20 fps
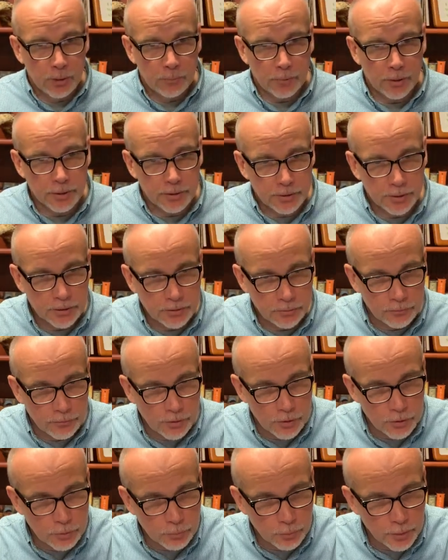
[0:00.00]
But it says in
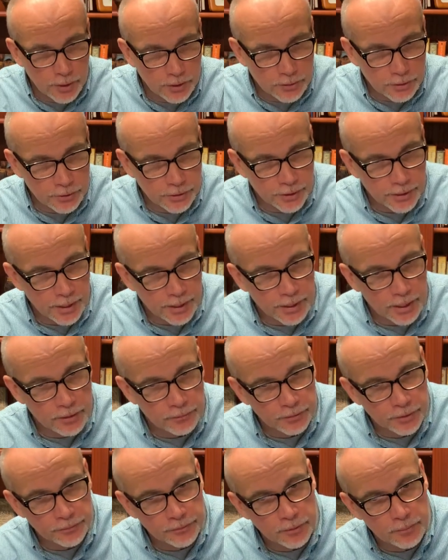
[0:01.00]
verse 1, it says, again, I
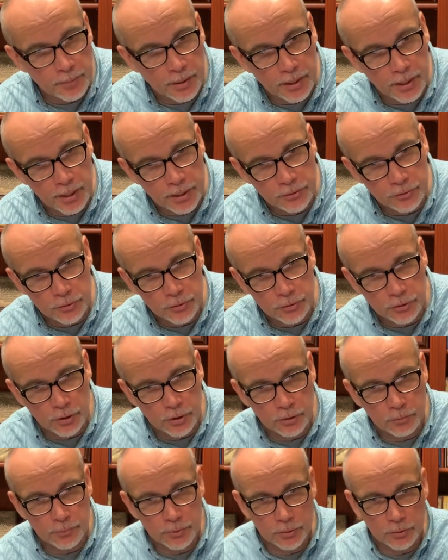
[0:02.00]
have lifted my eyes and
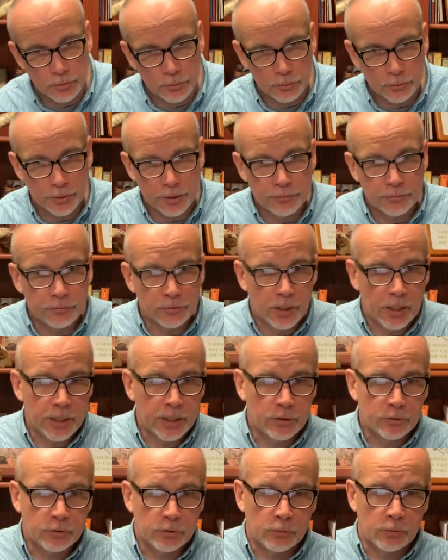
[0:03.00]
saw, and behold, a
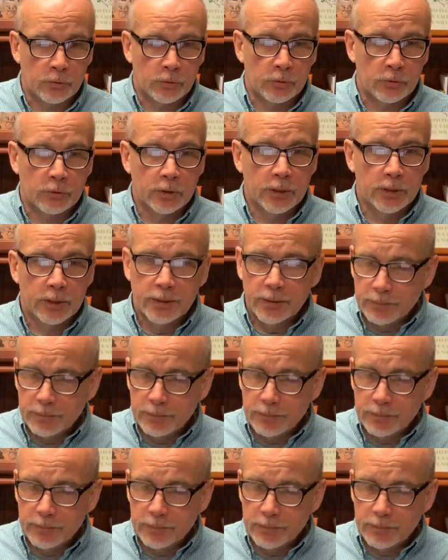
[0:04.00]
flying scroll.